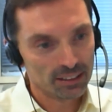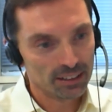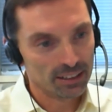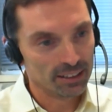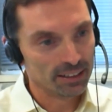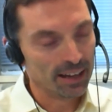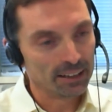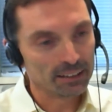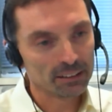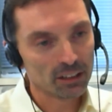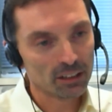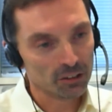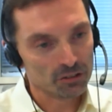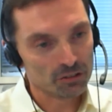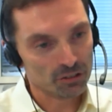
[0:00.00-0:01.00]
in that
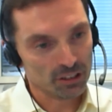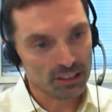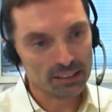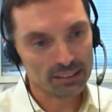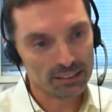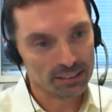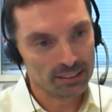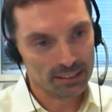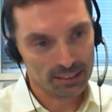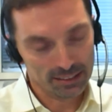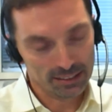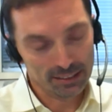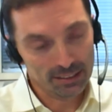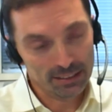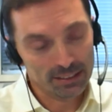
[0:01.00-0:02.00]
country
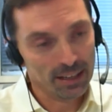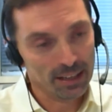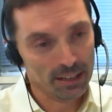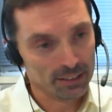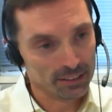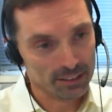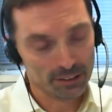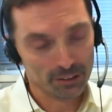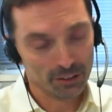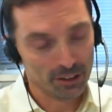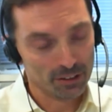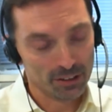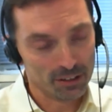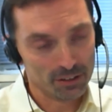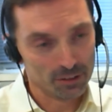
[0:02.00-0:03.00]
in that year
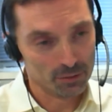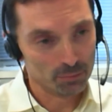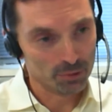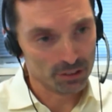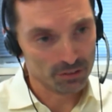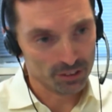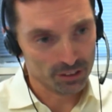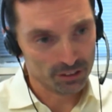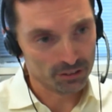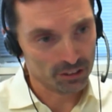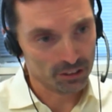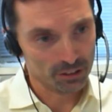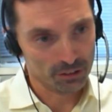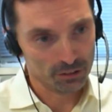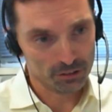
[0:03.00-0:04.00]
and in previous
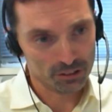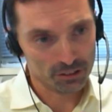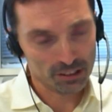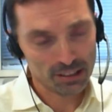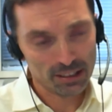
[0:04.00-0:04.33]
years,